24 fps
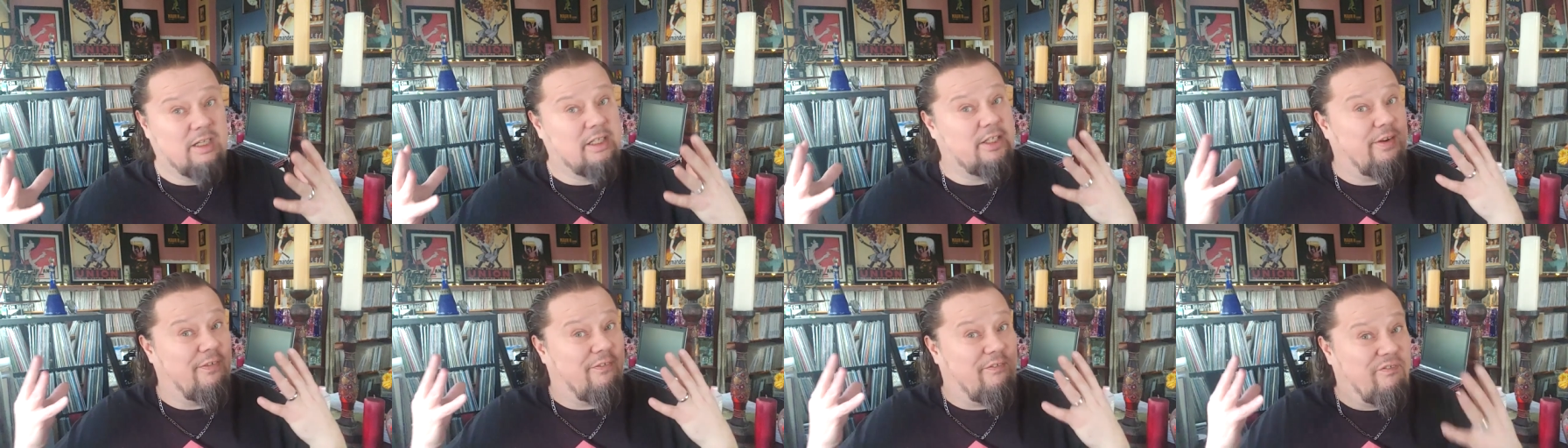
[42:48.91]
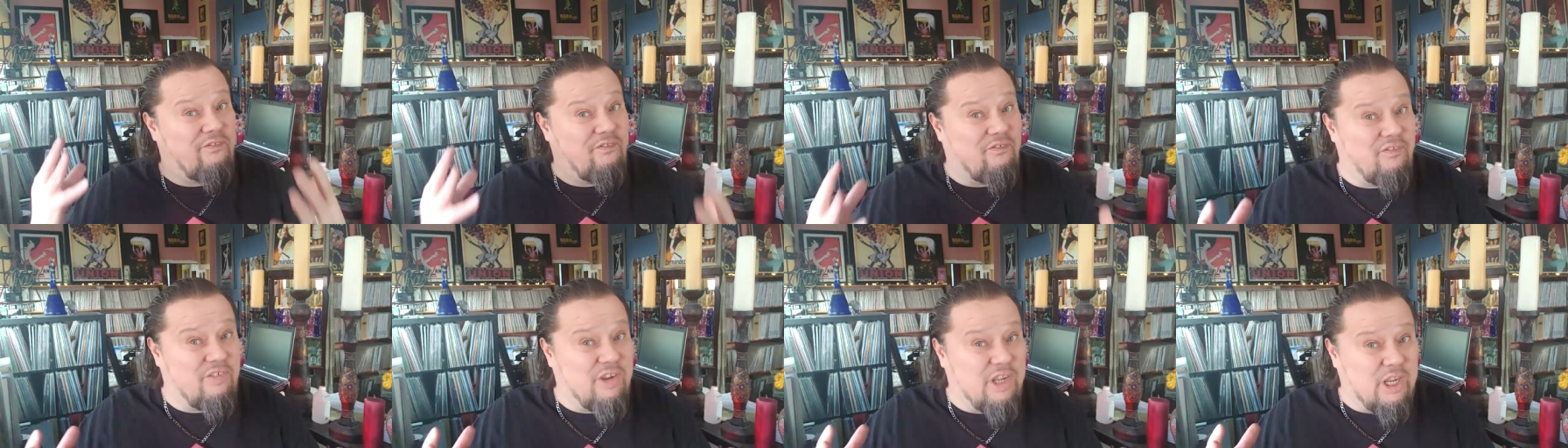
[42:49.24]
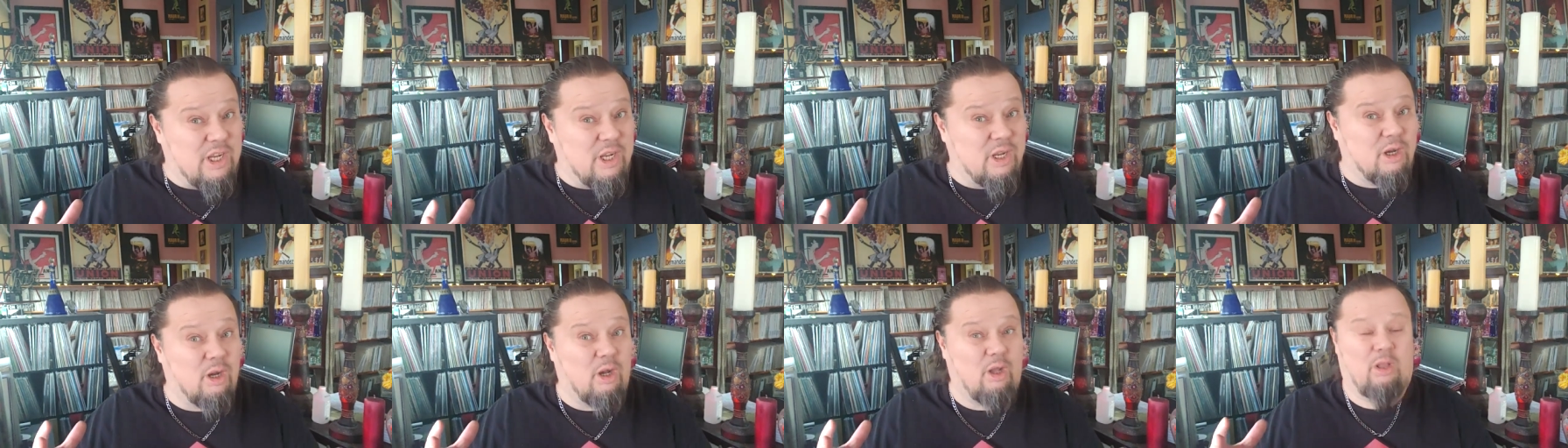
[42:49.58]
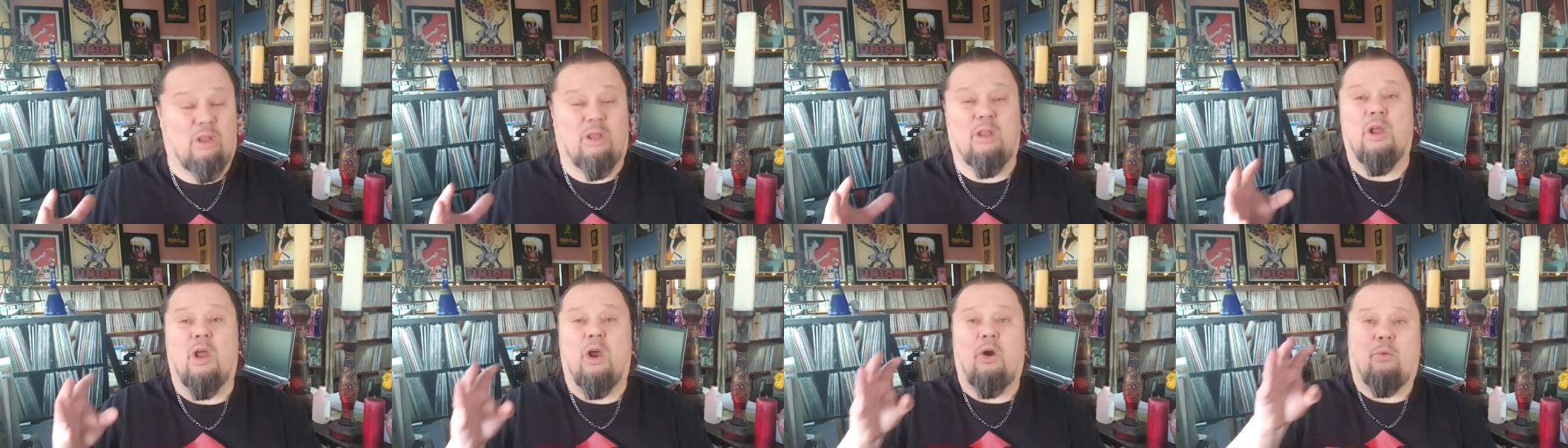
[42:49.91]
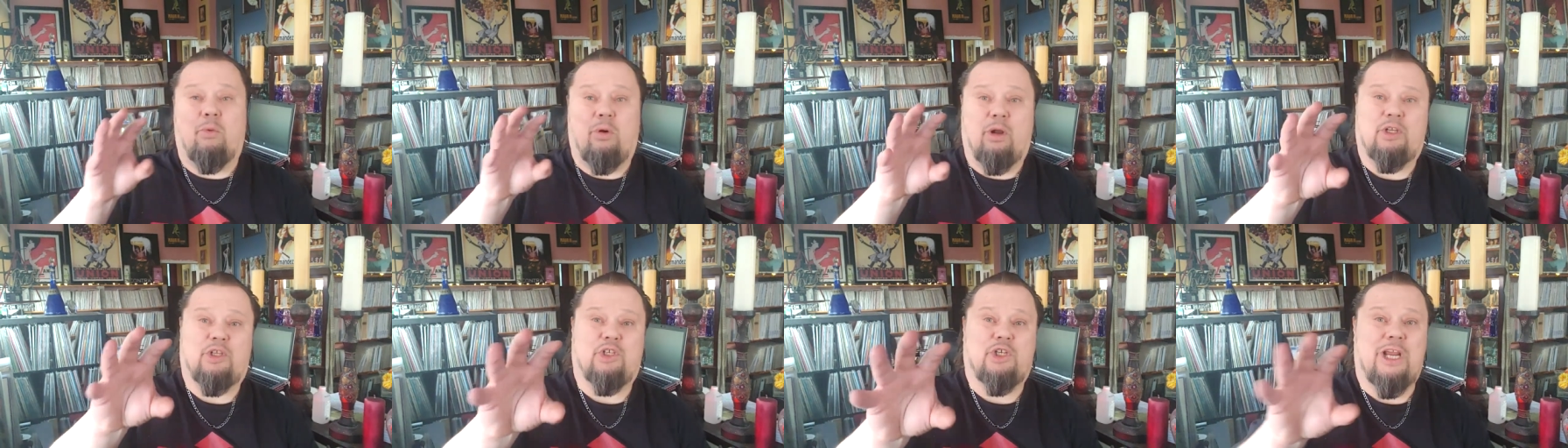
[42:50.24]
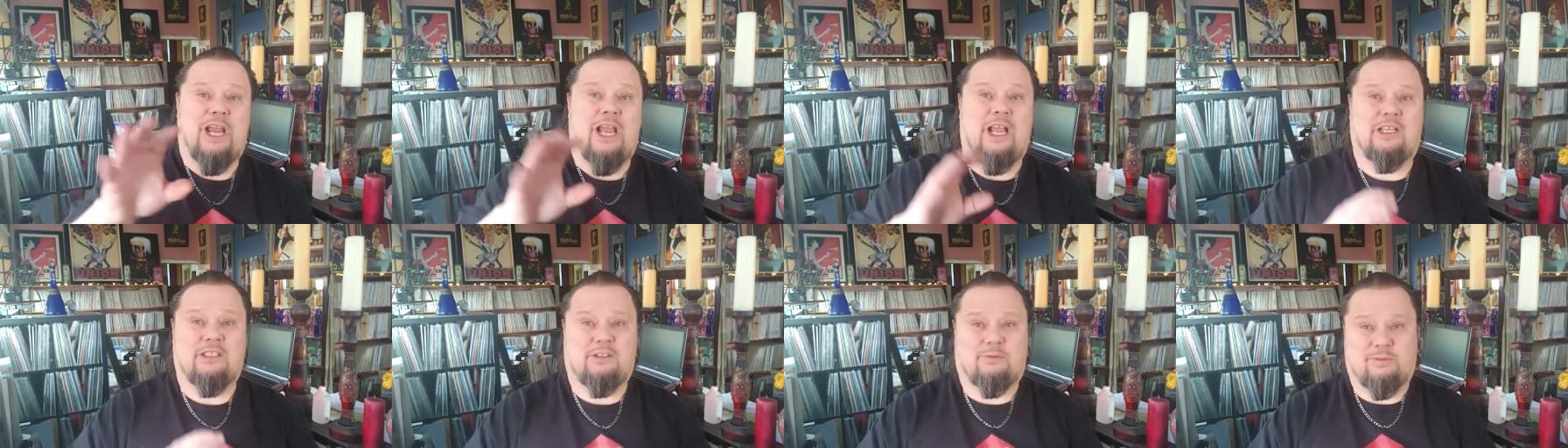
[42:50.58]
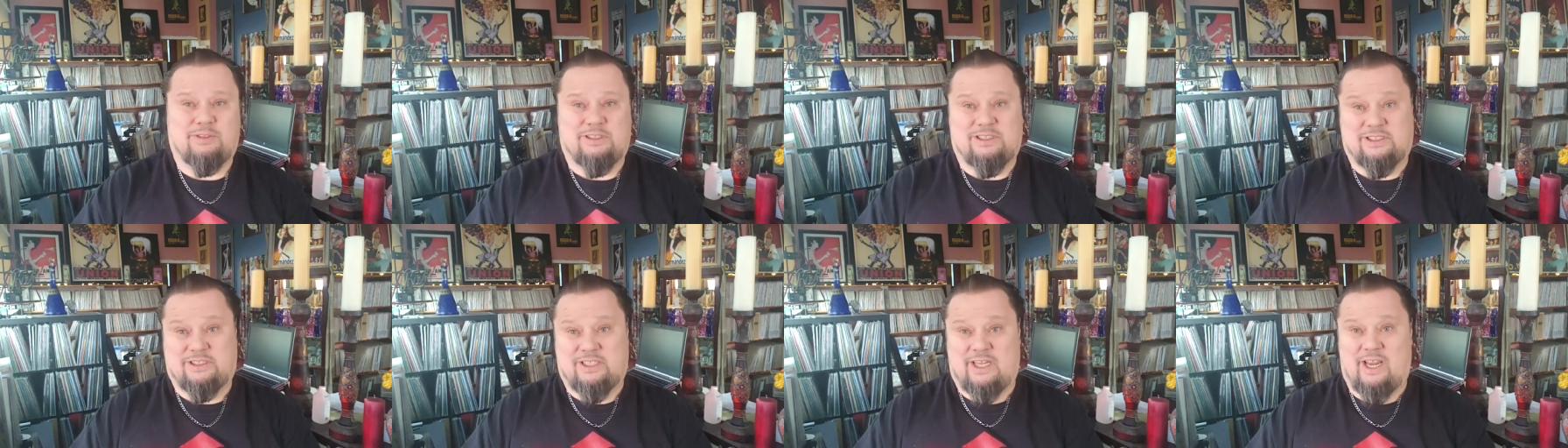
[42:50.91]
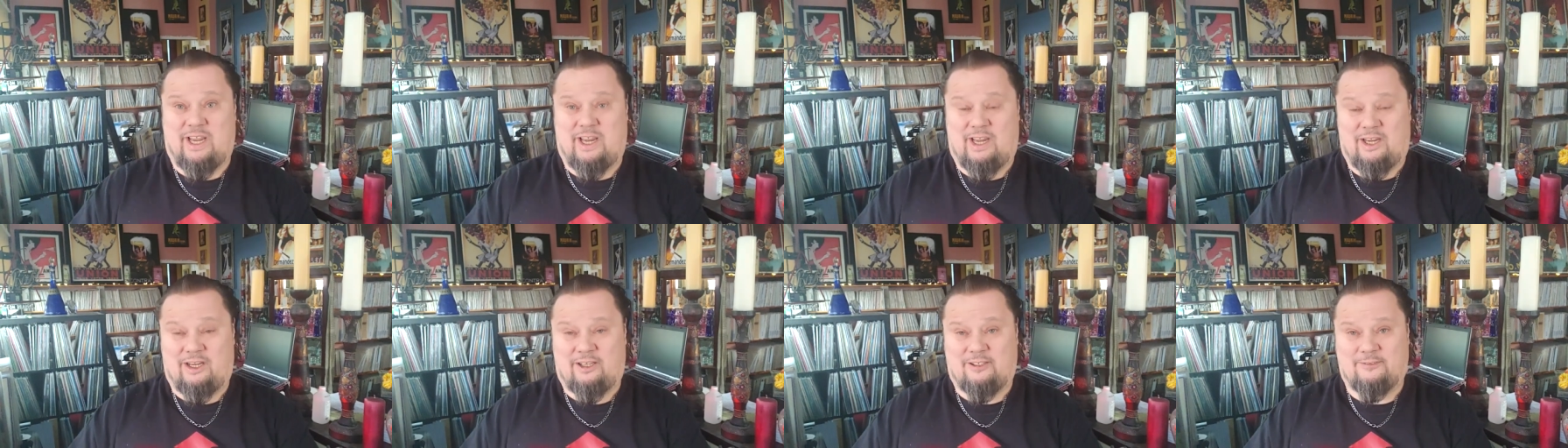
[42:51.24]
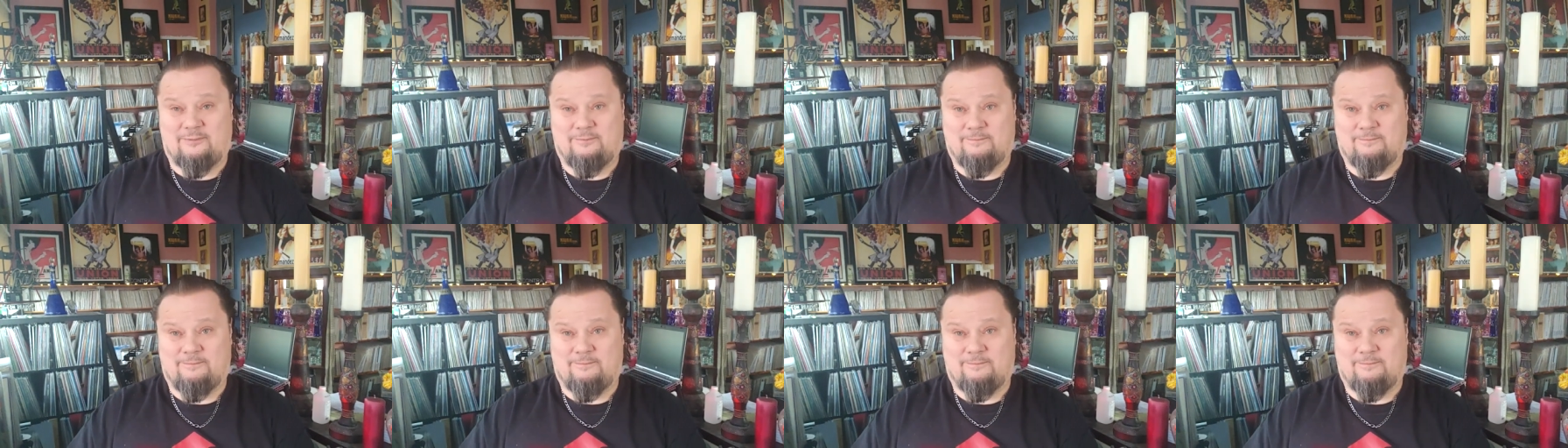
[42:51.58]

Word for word: to feel what jazz was saying.